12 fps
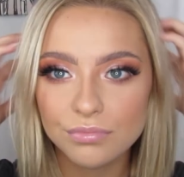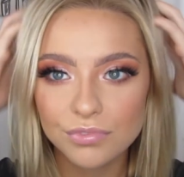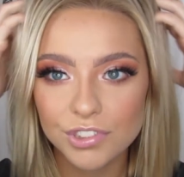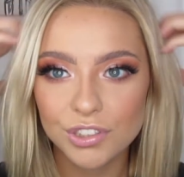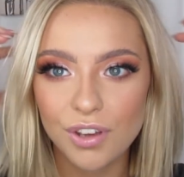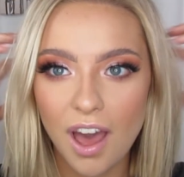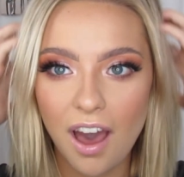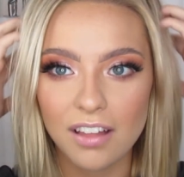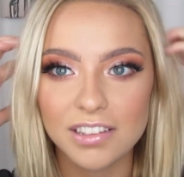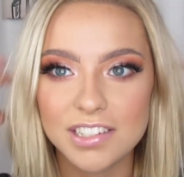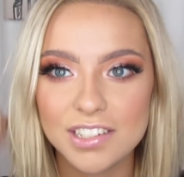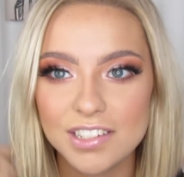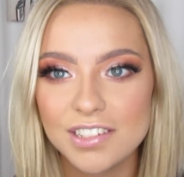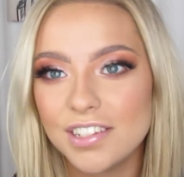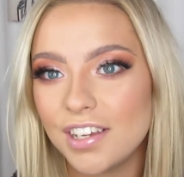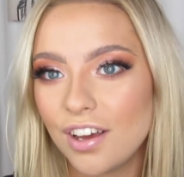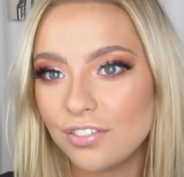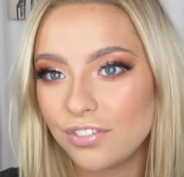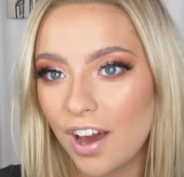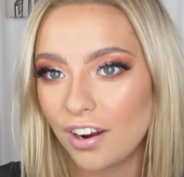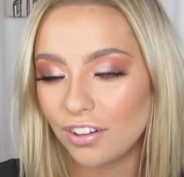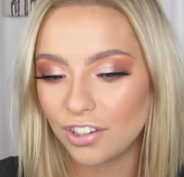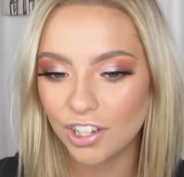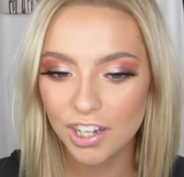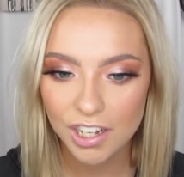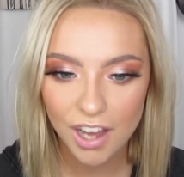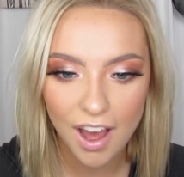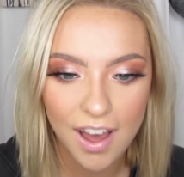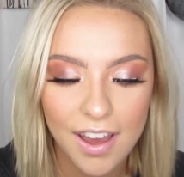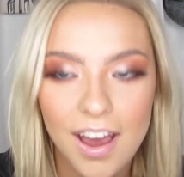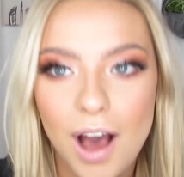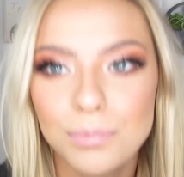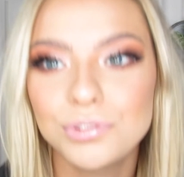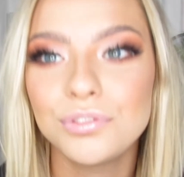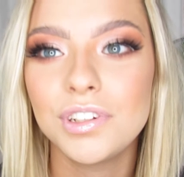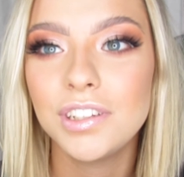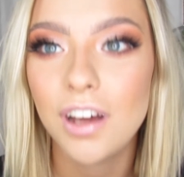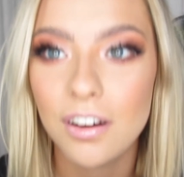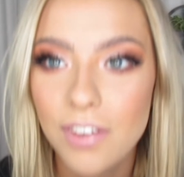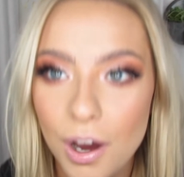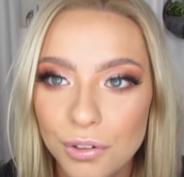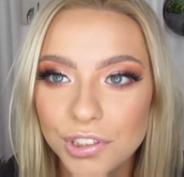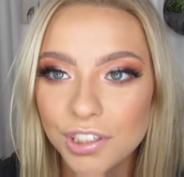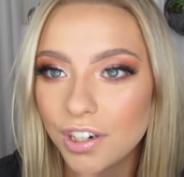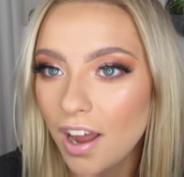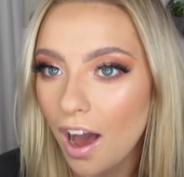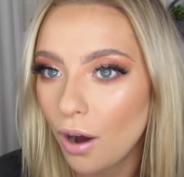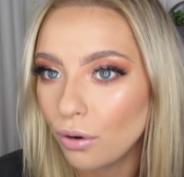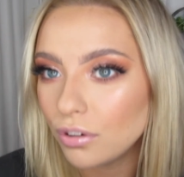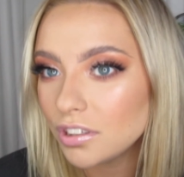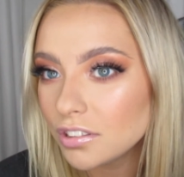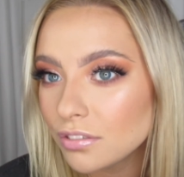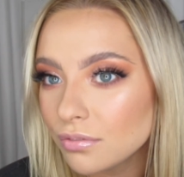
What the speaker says: So yeah, this is the final look. I absolutely love how it turned out.